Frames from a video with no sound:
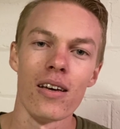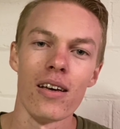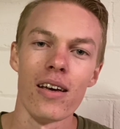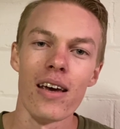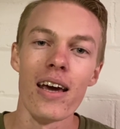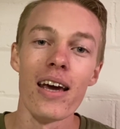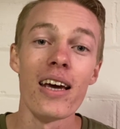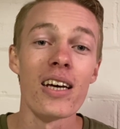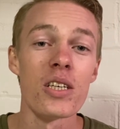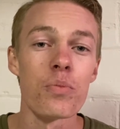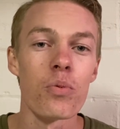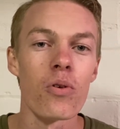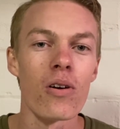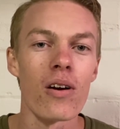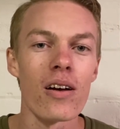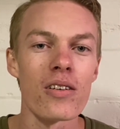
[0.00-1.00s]
He has
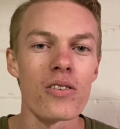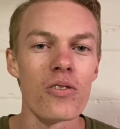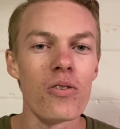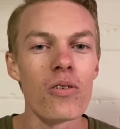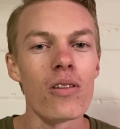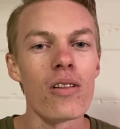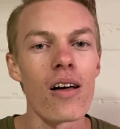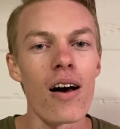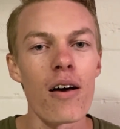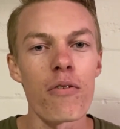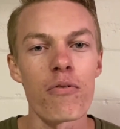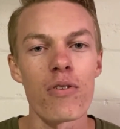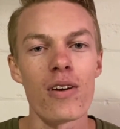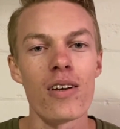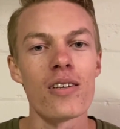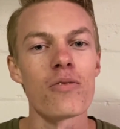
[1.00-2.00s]
brought us new life.
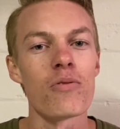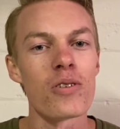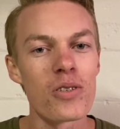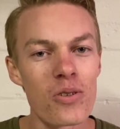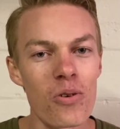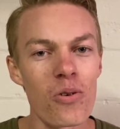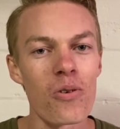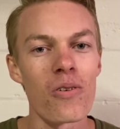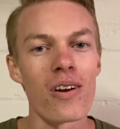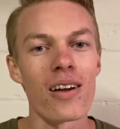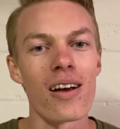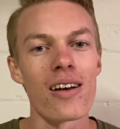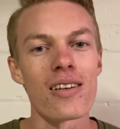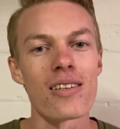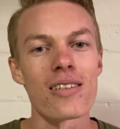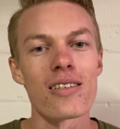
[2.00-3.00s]
He is restoring
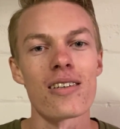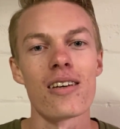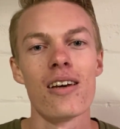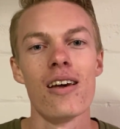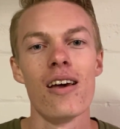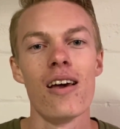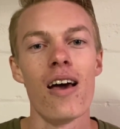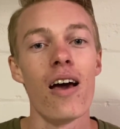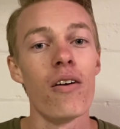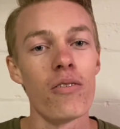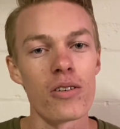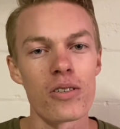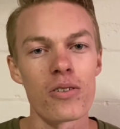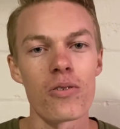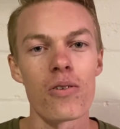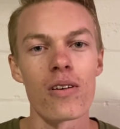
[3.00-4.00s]
us and
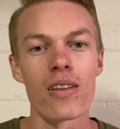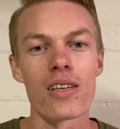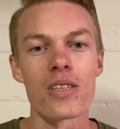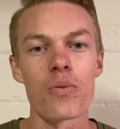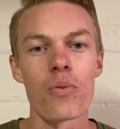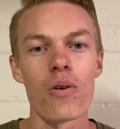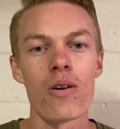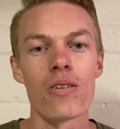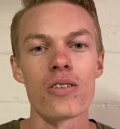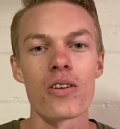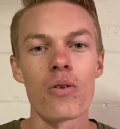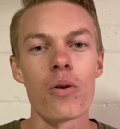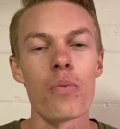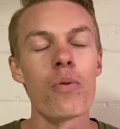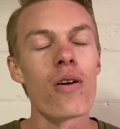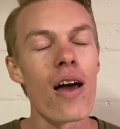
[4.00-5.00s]
restoring this world. So we
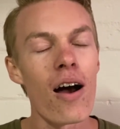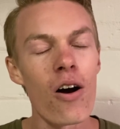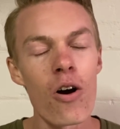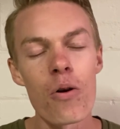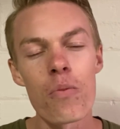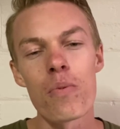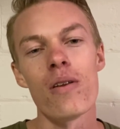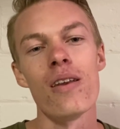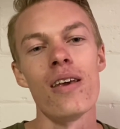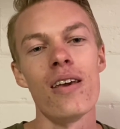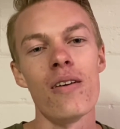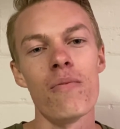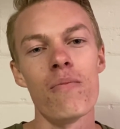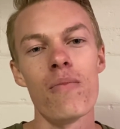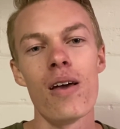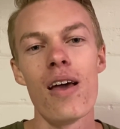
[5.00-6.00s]
put our hope in
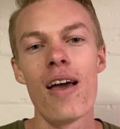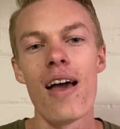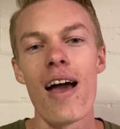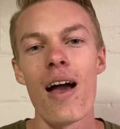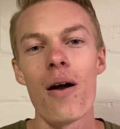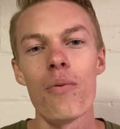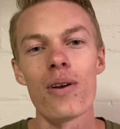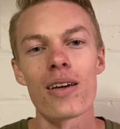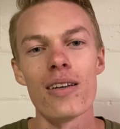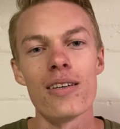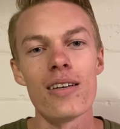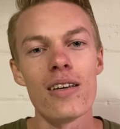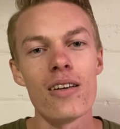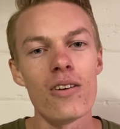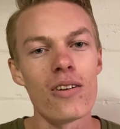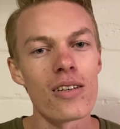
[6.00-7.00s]
him and we
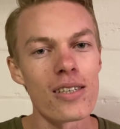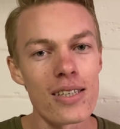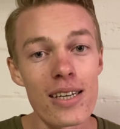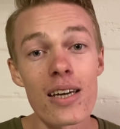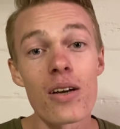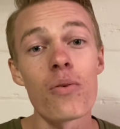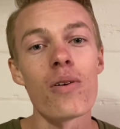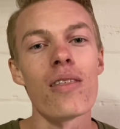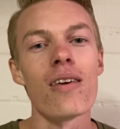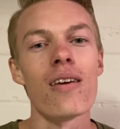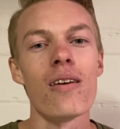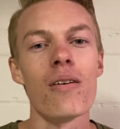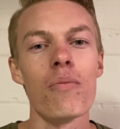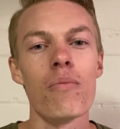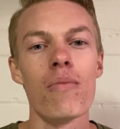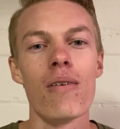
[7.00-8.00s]
continue to stick with
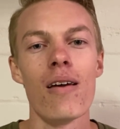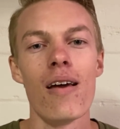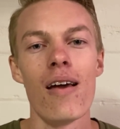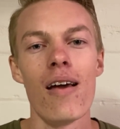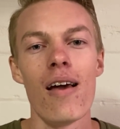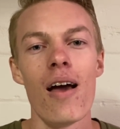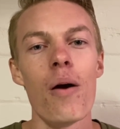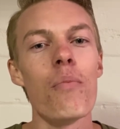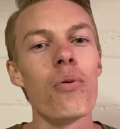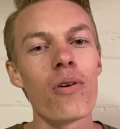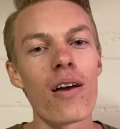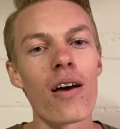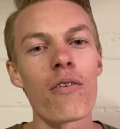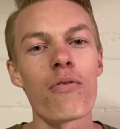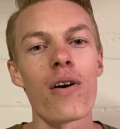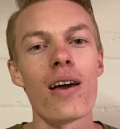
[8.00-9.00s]
him and put our
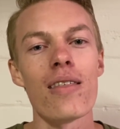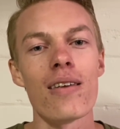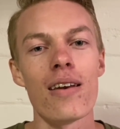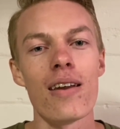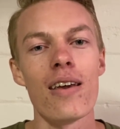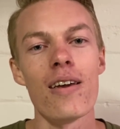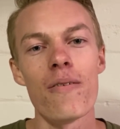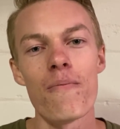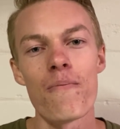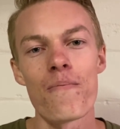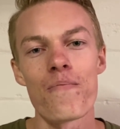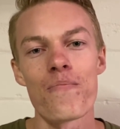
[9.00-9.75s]
faith in him.